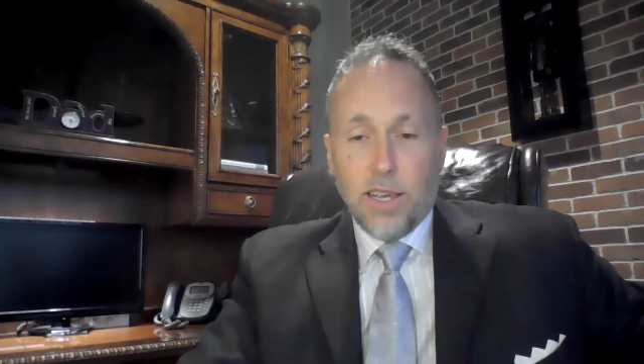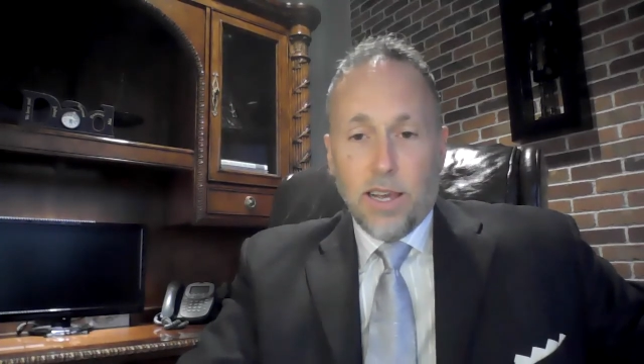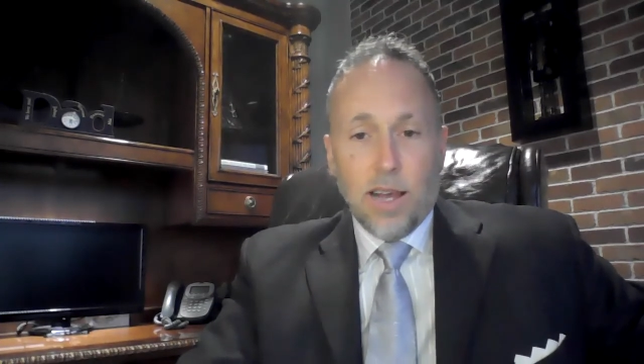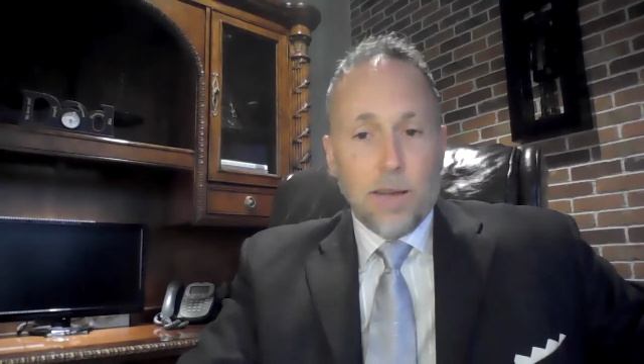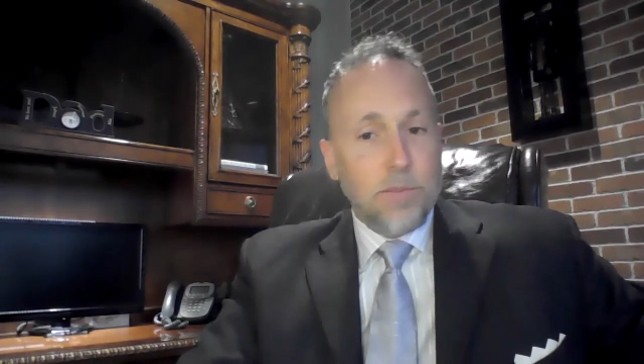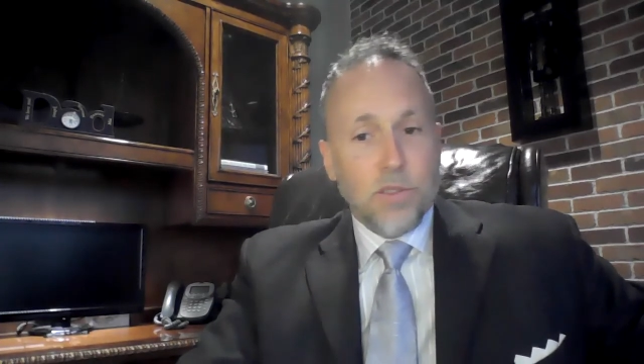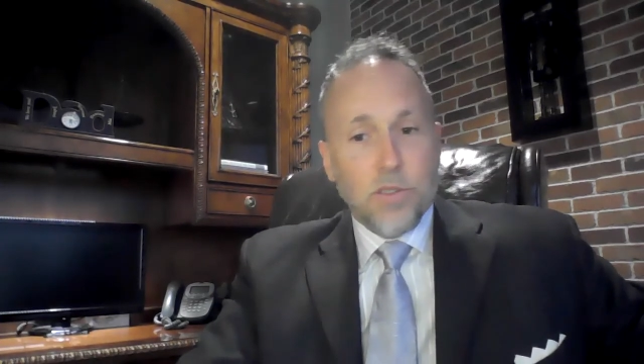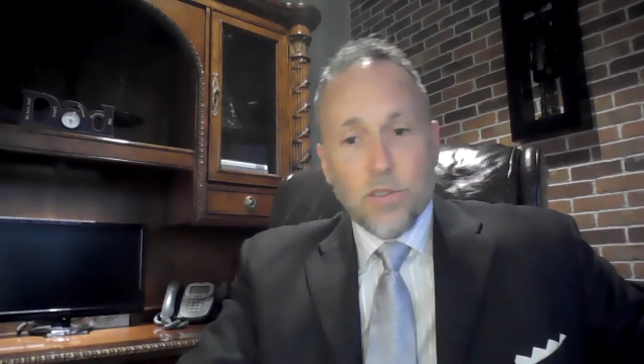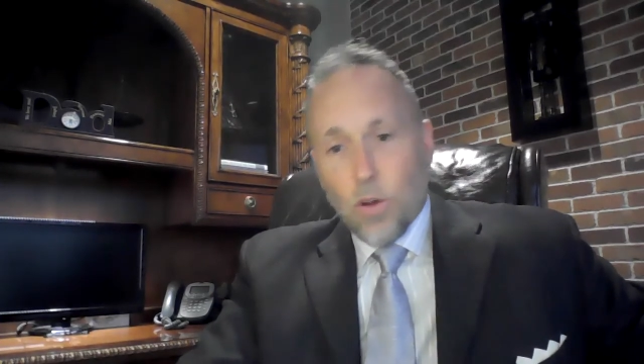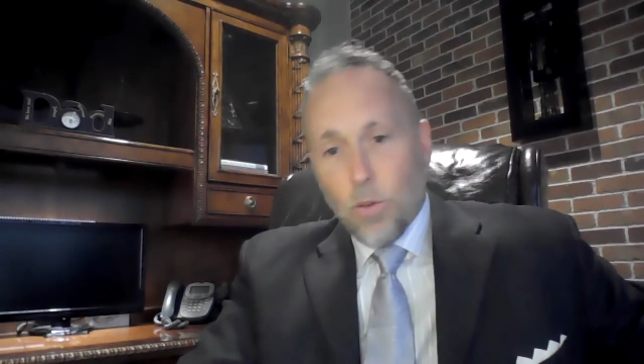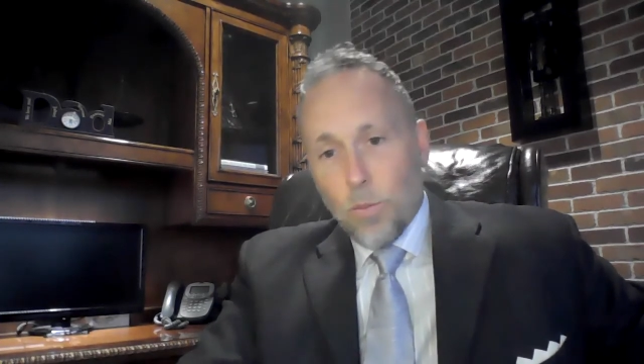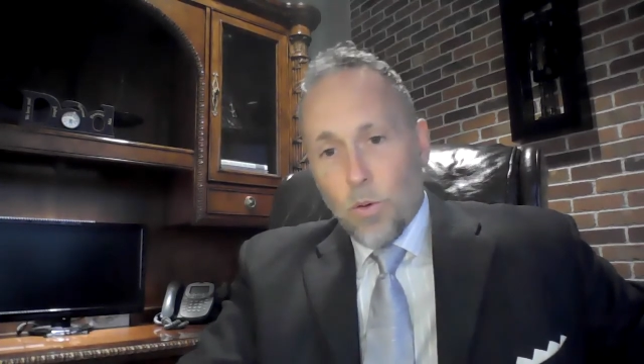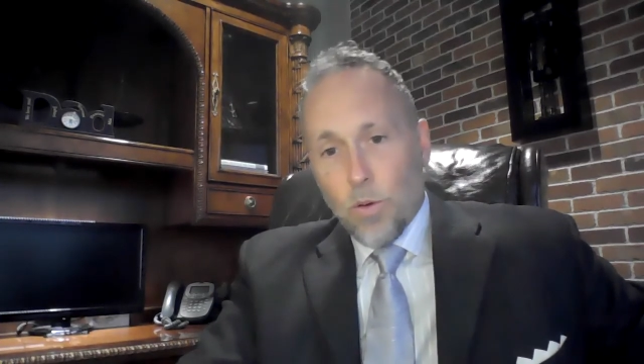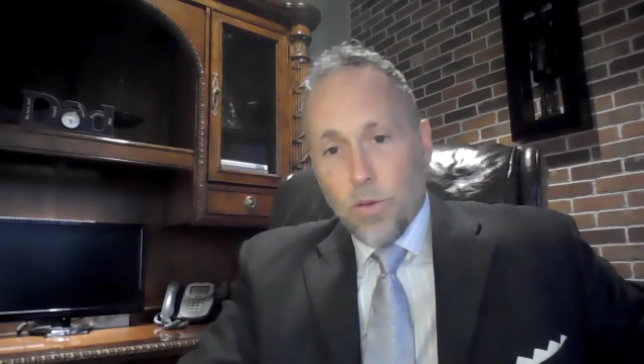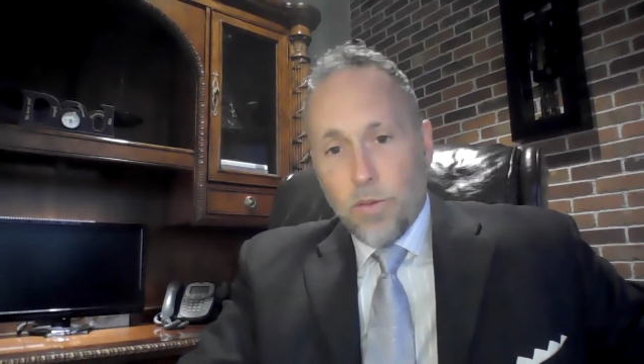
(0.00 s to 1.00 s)
I'm so
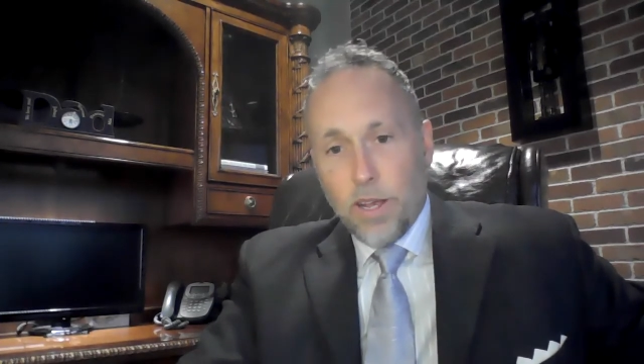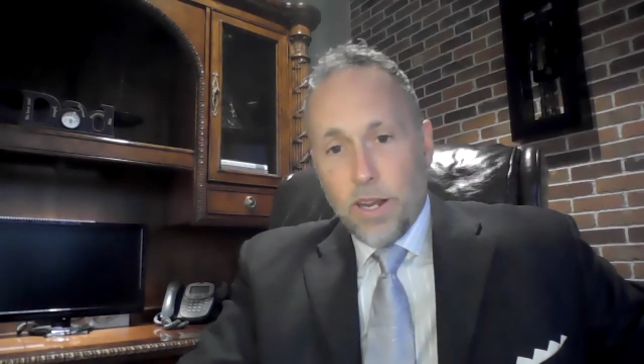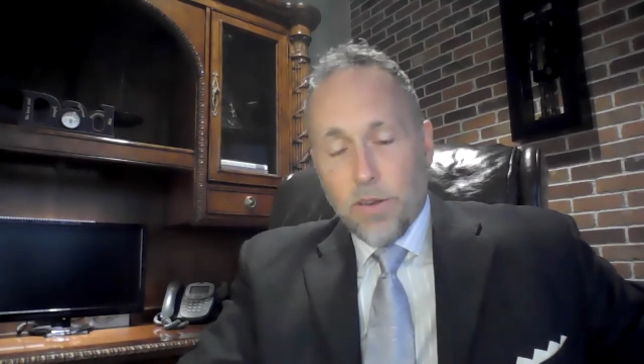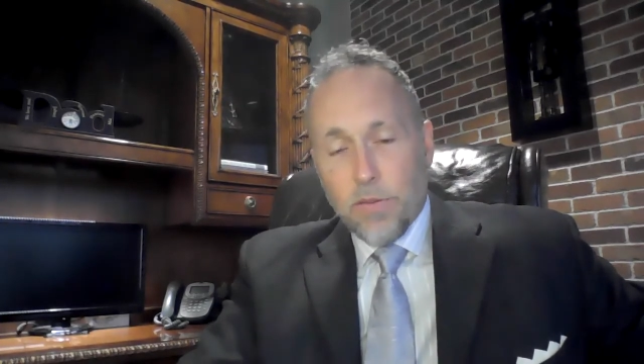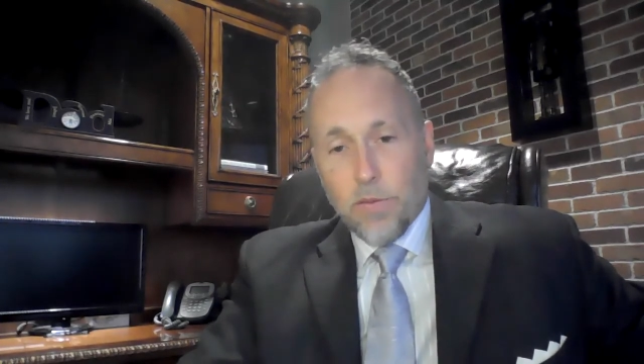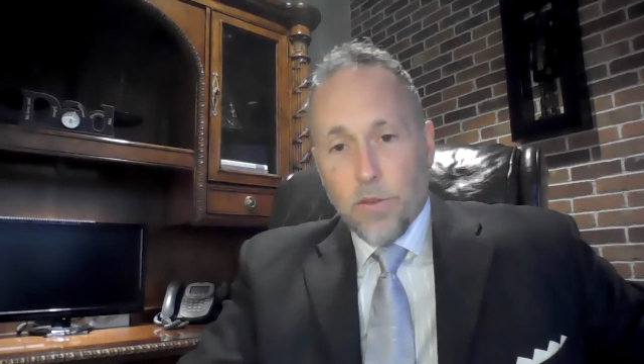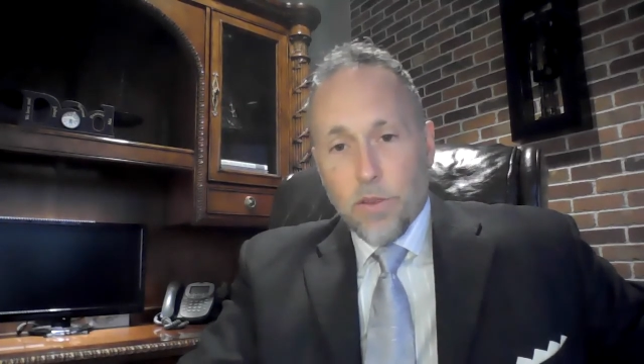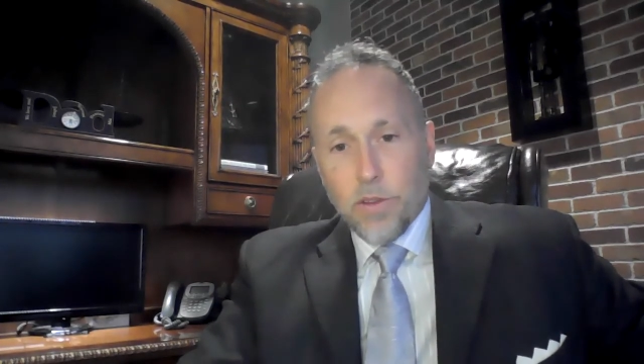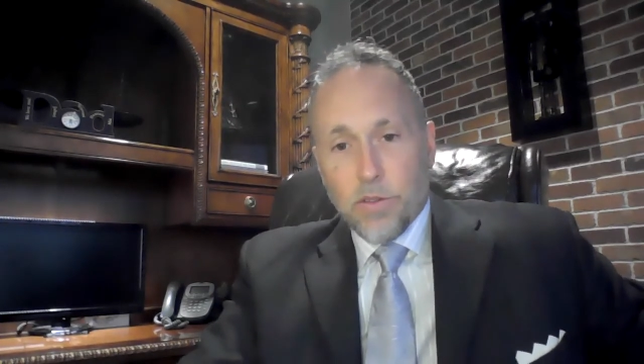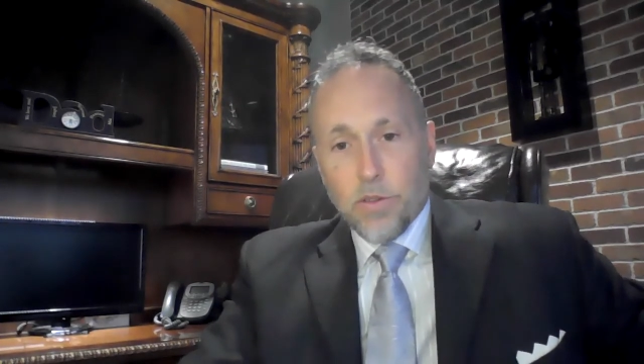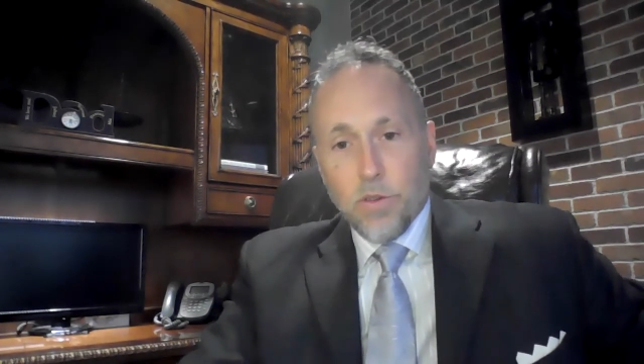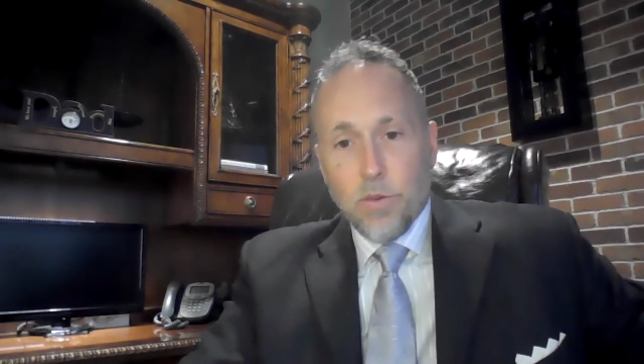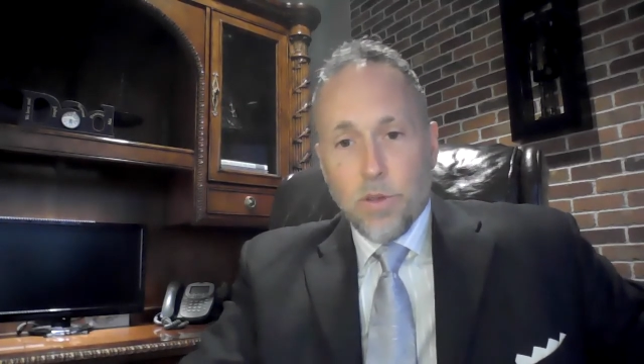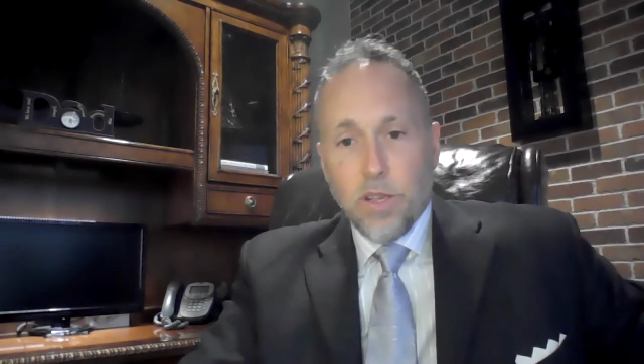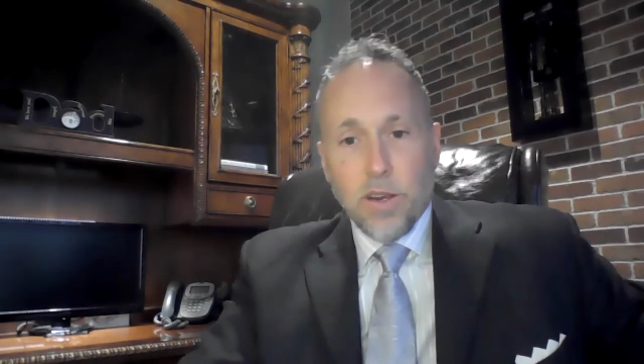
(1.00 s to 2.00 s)
motivated for this
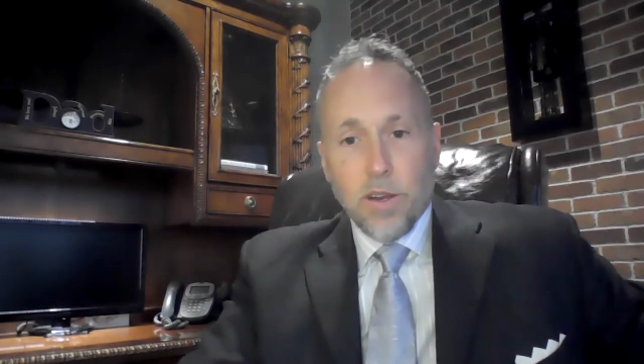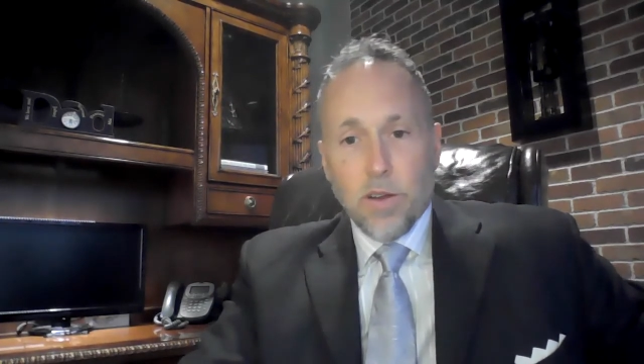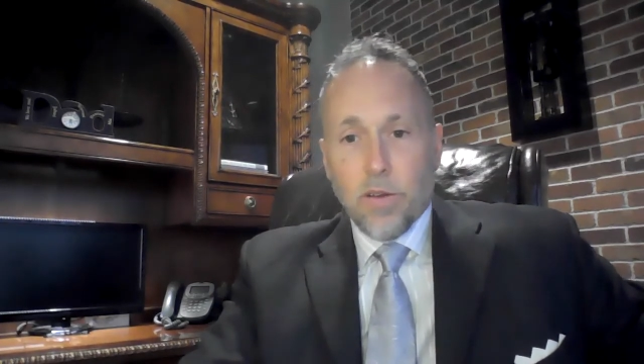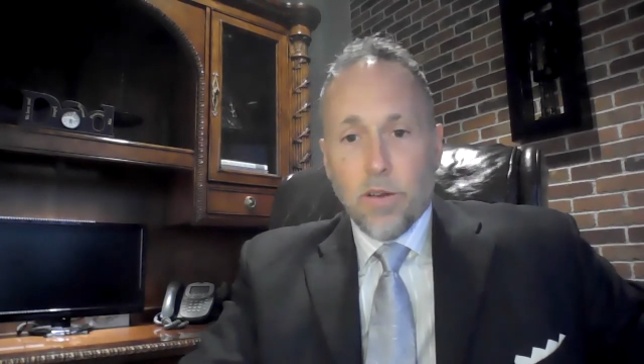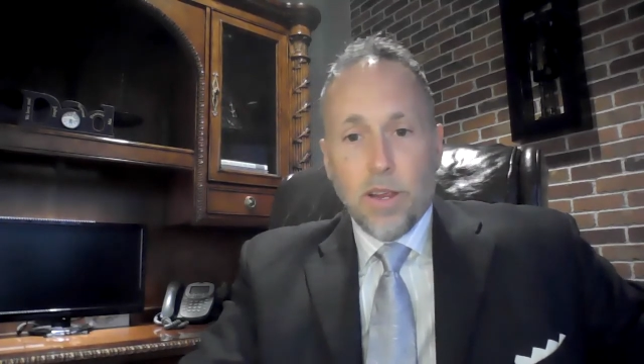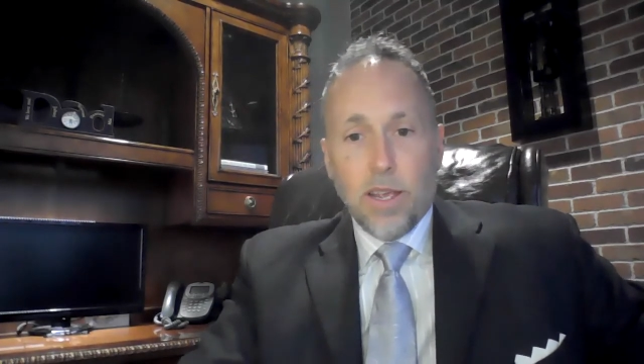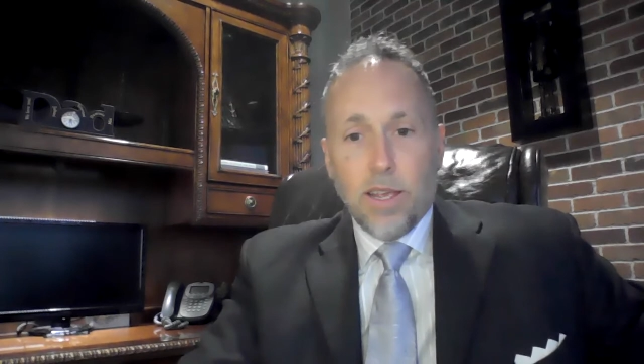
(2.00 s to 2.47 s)
new year